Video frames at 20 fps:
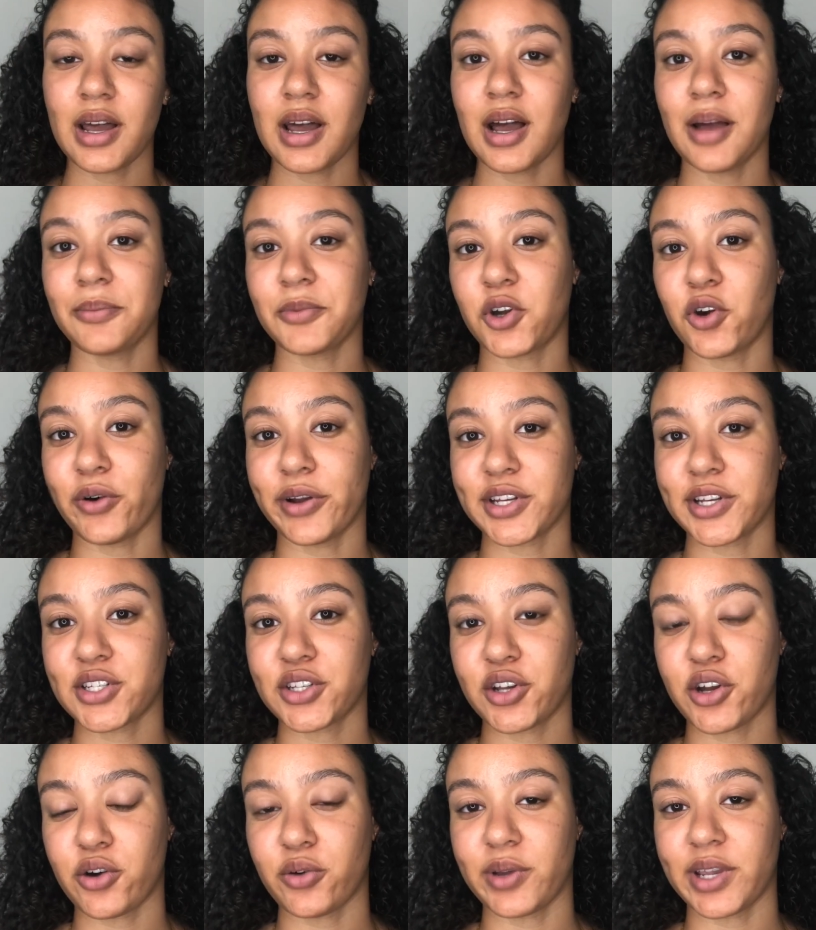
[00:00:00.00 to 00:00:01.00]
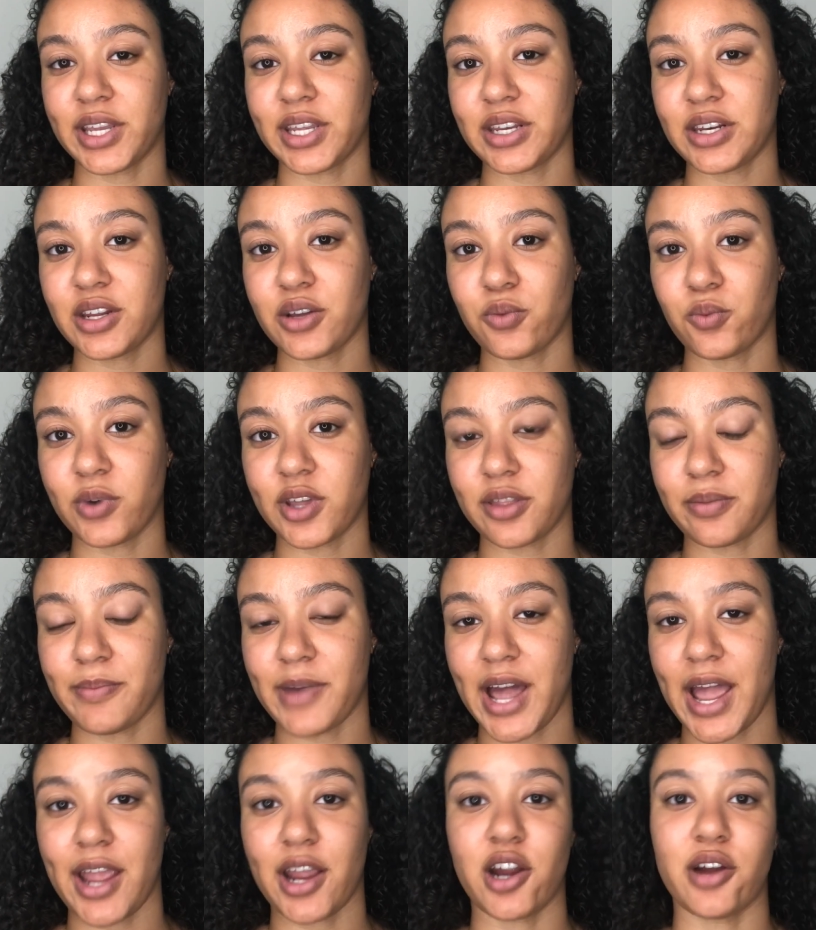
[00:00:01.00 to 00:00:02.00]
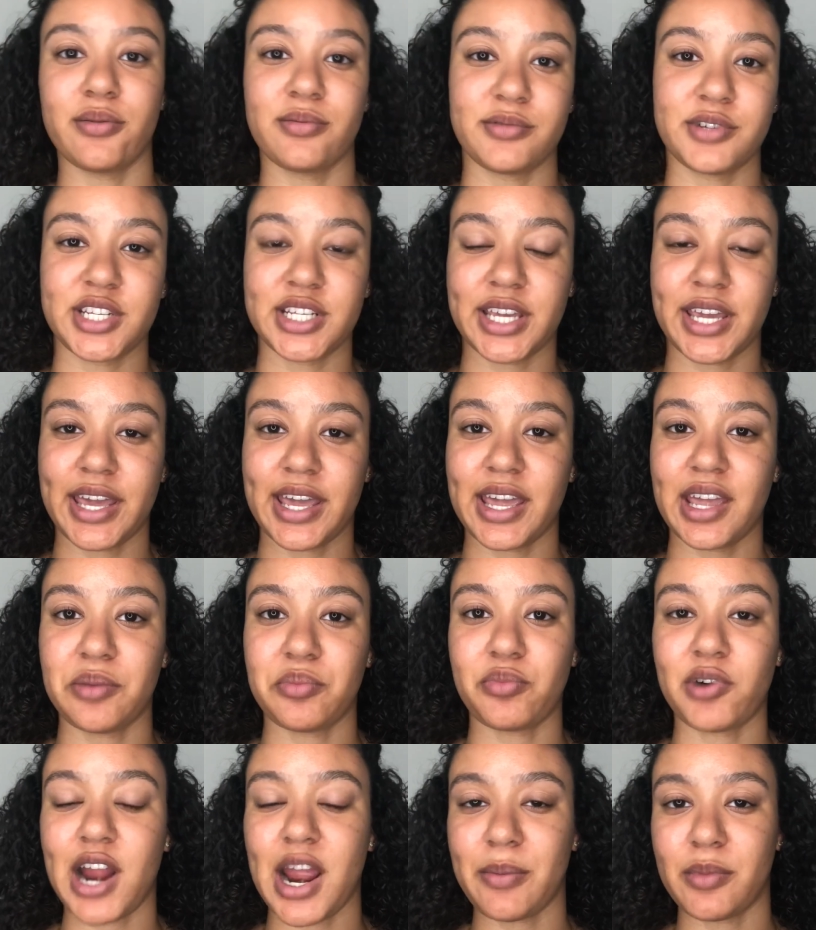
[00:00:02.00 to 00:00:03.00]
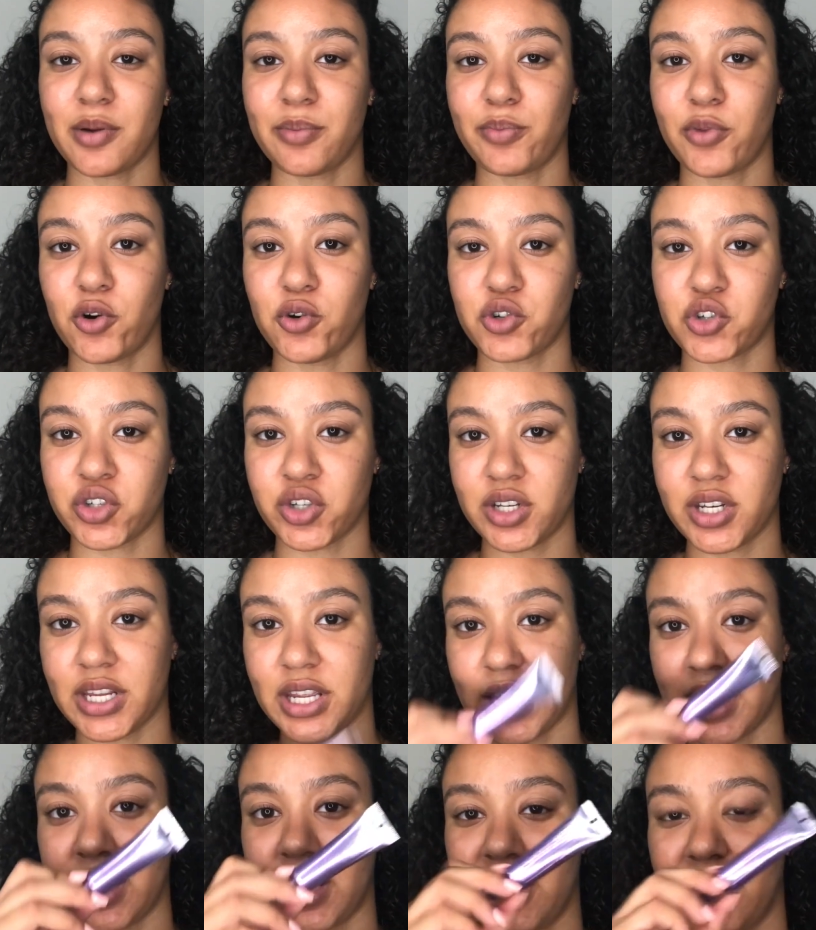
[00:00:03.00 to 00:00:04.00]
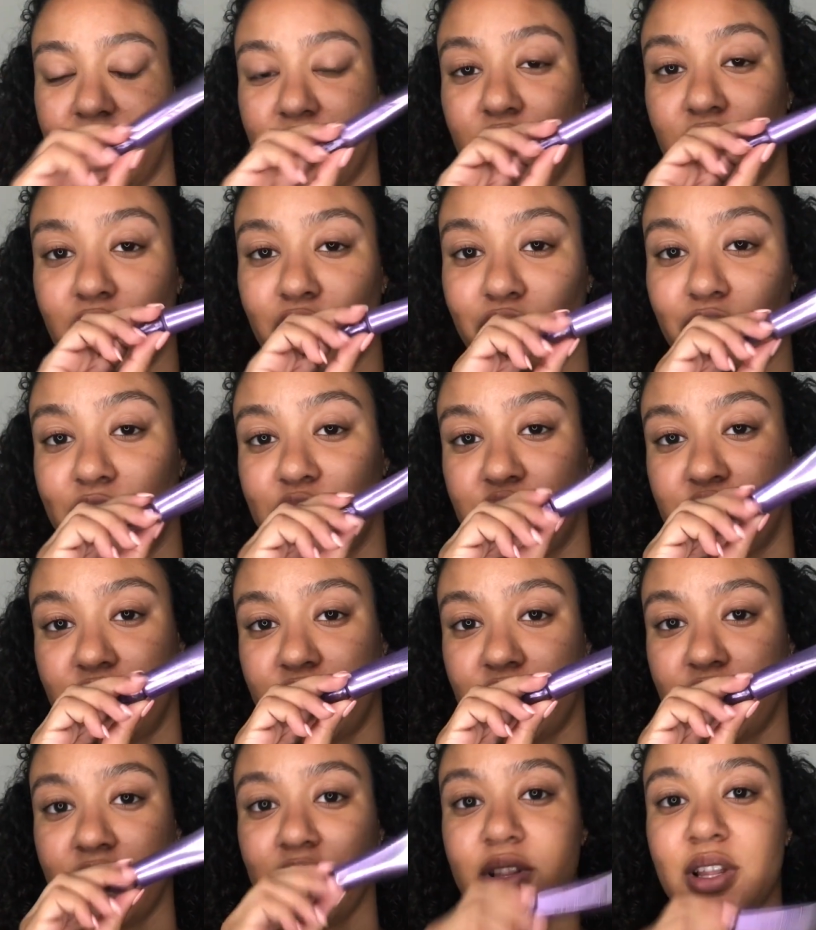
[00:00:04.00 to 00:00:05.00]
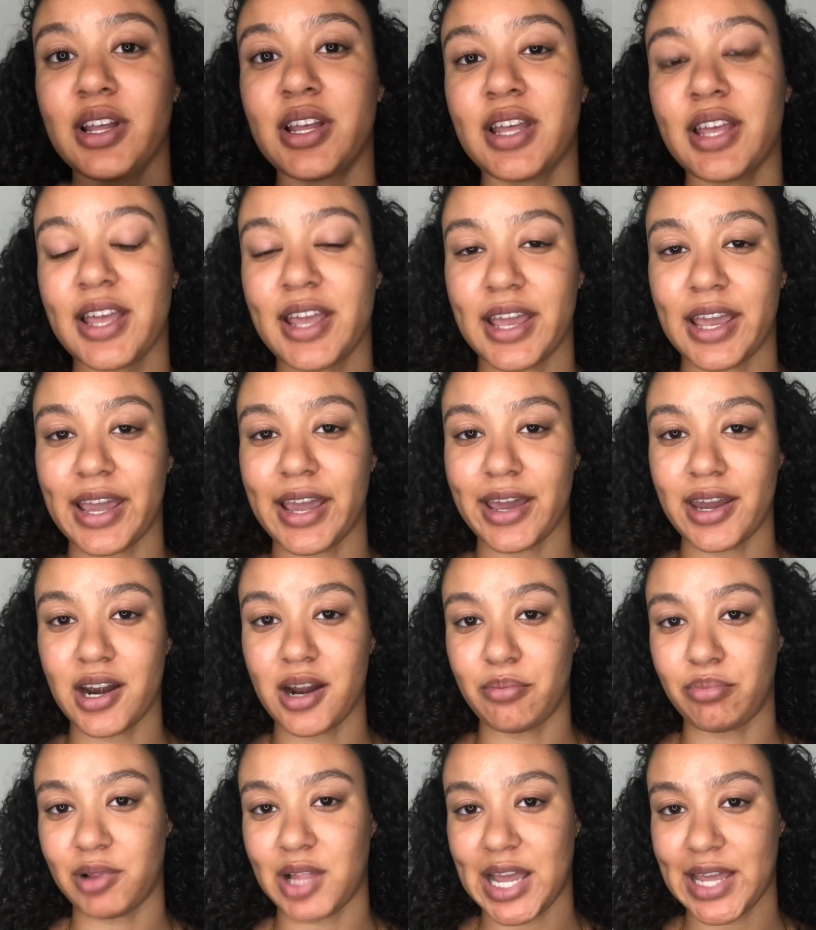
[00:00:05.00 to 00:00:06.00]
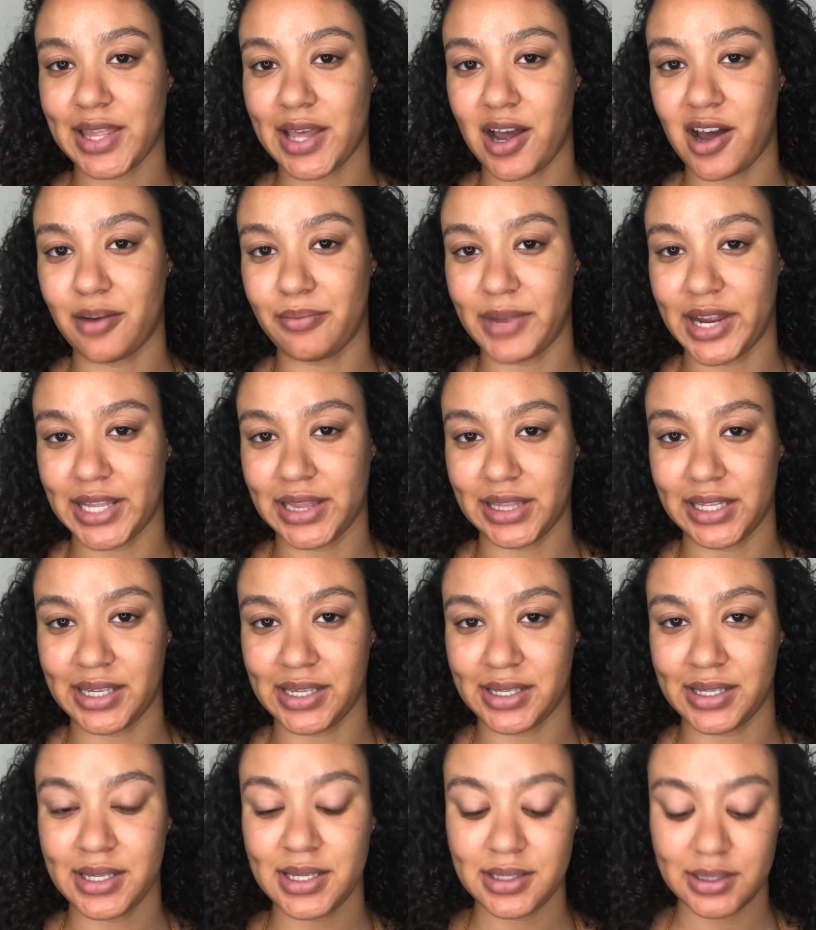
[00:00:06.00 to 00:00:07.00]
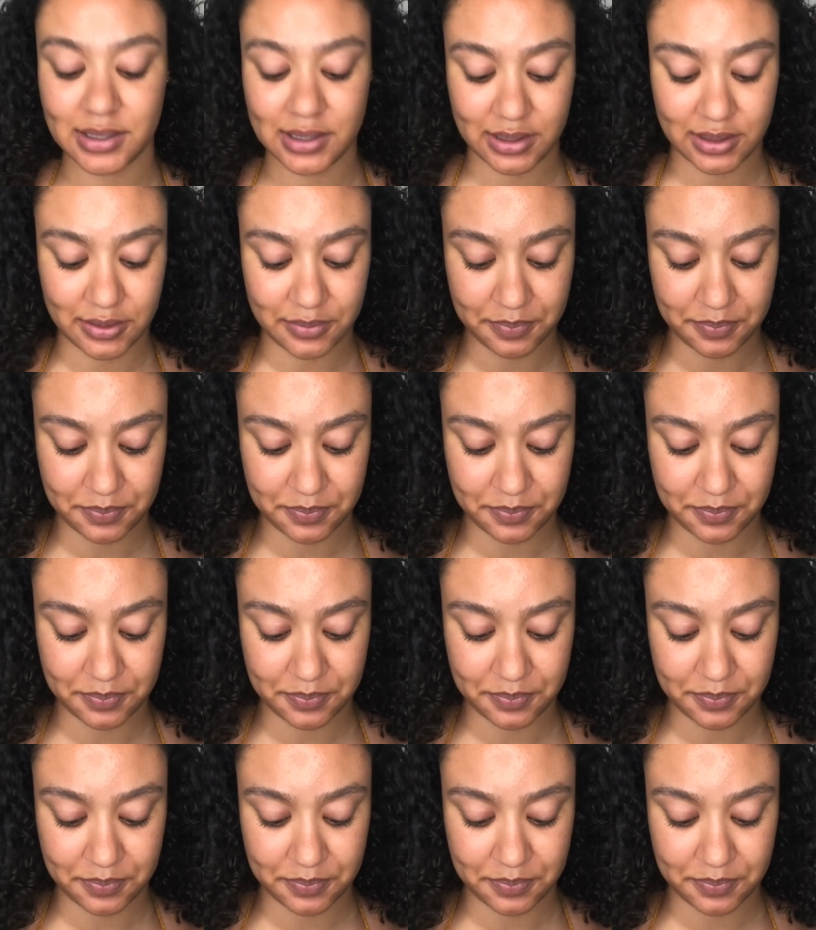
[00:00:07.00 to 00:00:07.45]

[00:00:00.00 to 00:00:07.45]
I'm going to go in with my Urban Decay Primer Potion in Original and apply that on my lids.